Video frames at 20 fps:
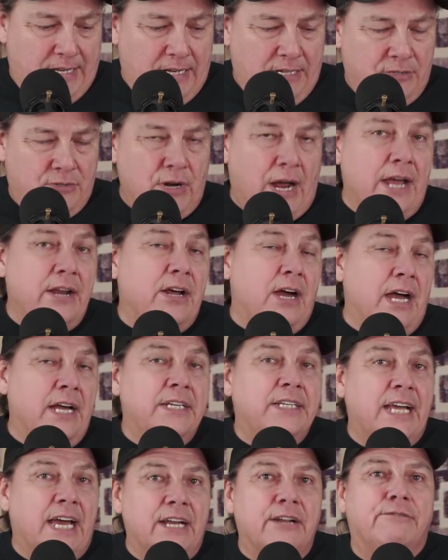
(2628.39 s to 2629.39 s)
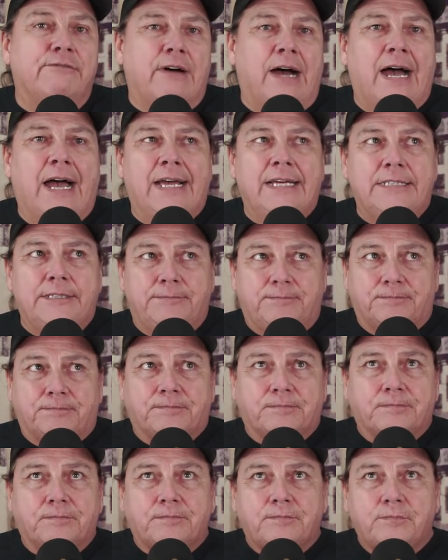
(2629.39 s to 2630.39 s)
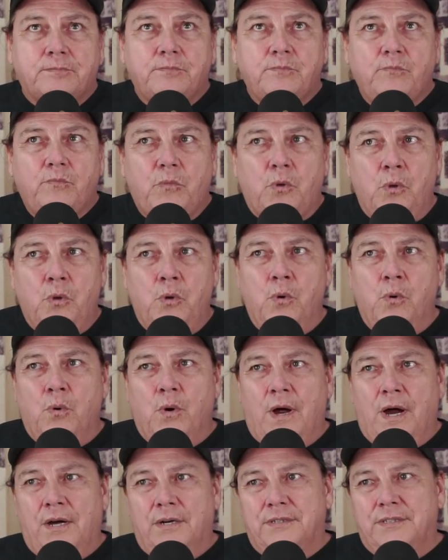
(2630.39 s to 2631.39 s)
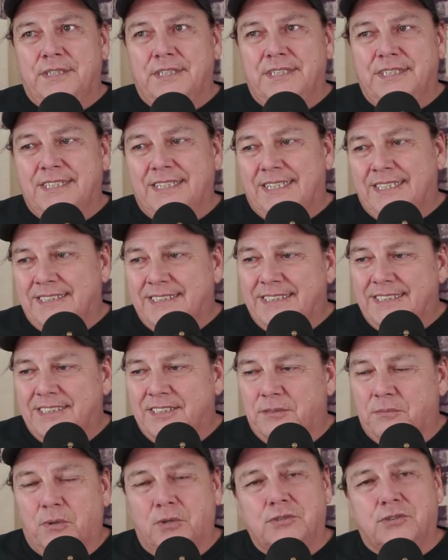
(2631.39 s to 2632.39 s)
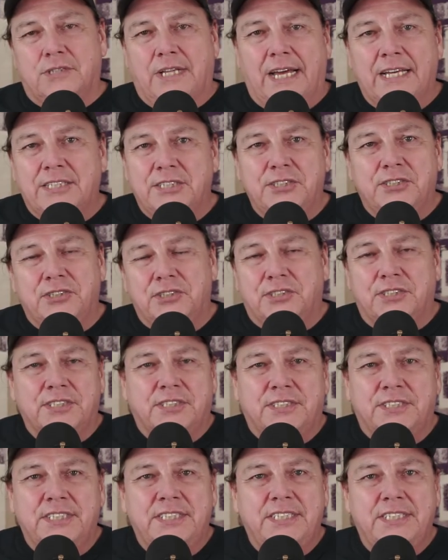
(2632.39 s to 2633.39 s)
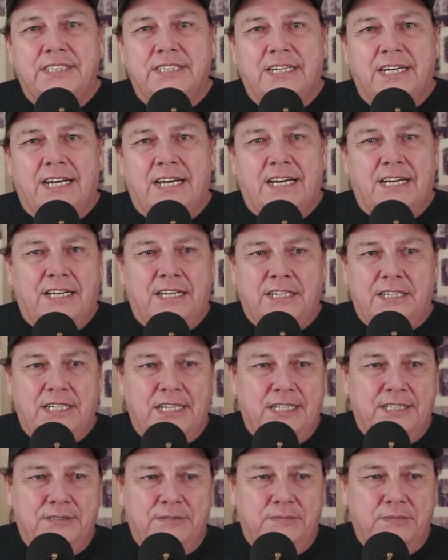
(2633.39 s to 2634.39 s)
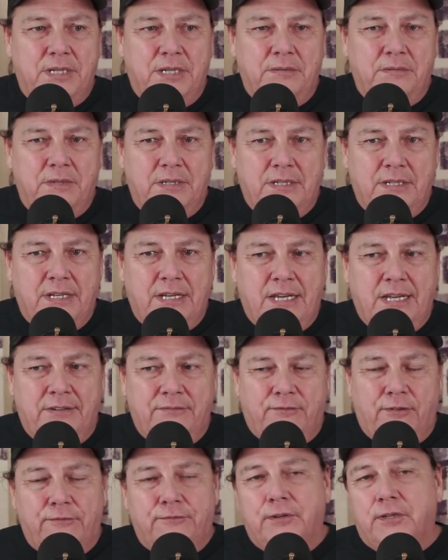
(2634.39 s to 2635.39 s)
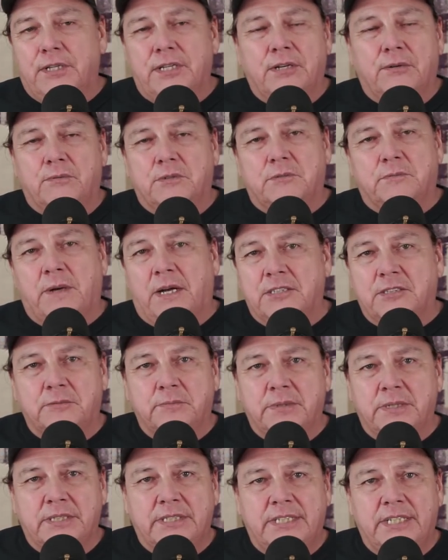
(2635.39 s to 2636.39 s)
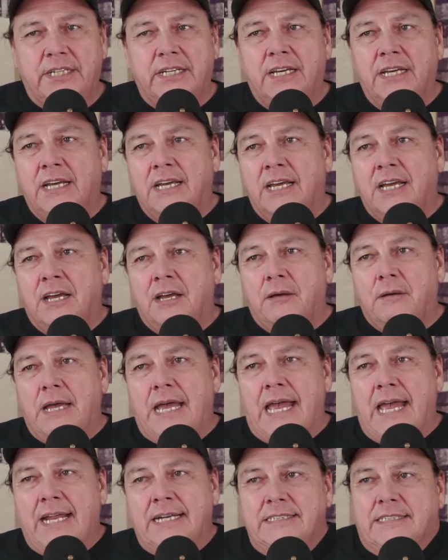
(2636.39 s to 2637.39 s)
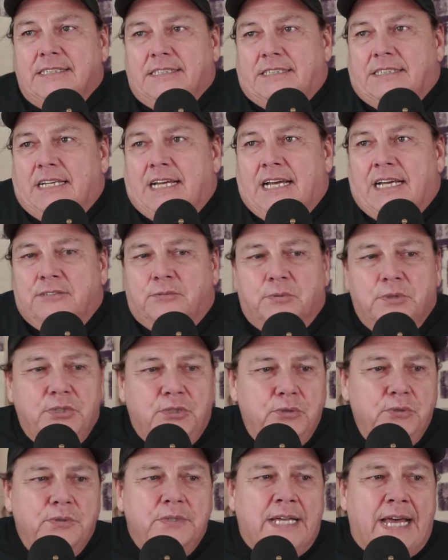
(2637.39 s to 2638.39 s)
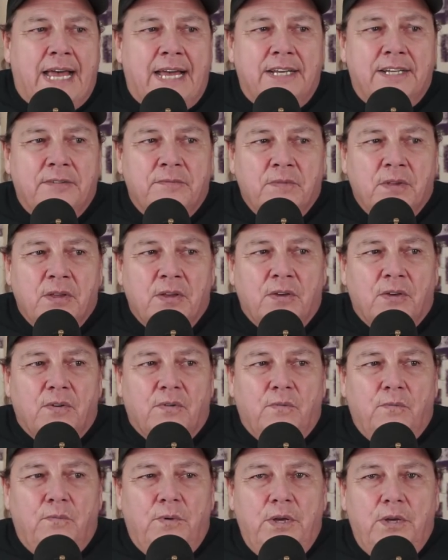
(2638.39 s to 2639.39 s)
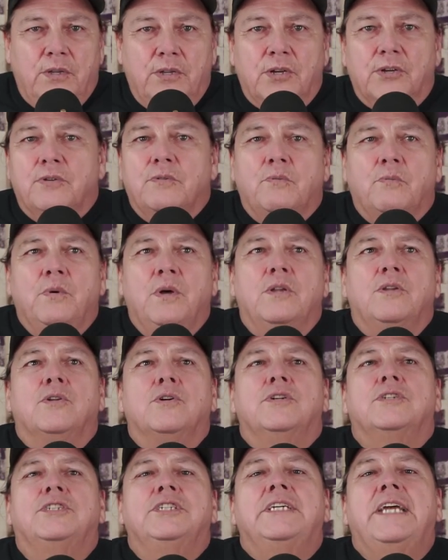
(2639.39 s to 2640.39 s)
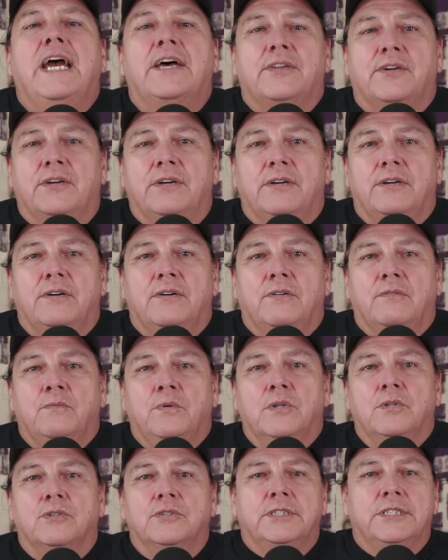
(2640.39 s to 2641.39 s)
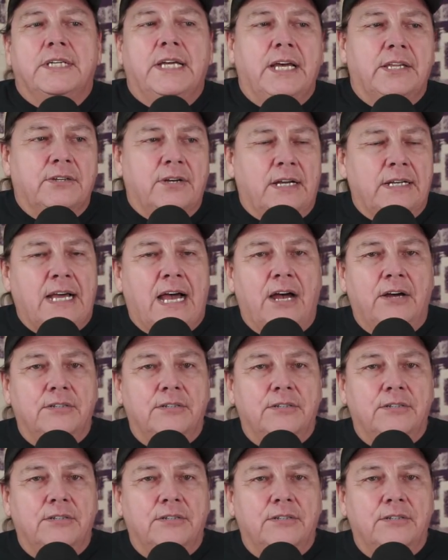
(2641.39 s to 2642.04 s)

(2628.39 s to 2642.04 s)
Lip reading: Try to identify who are the most likely to succeed in fulfilling a responsibility, and as we do that, we'll learn together on how